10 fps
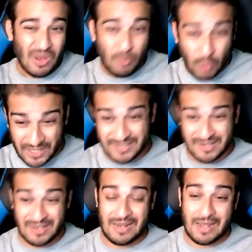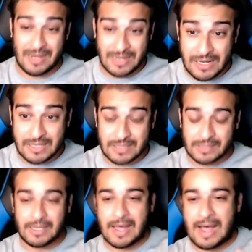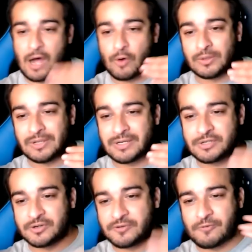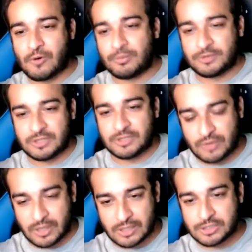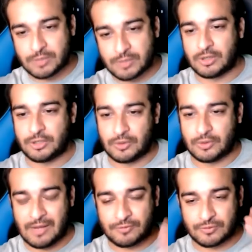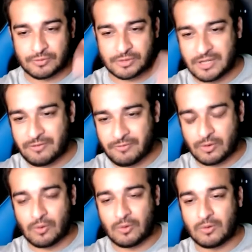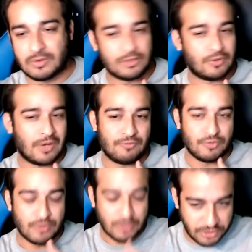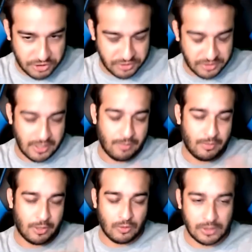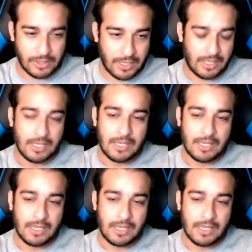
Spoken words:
what is a lead, how lead transforms into the customer. You'll have to receive a call, you have to nurture them and all that.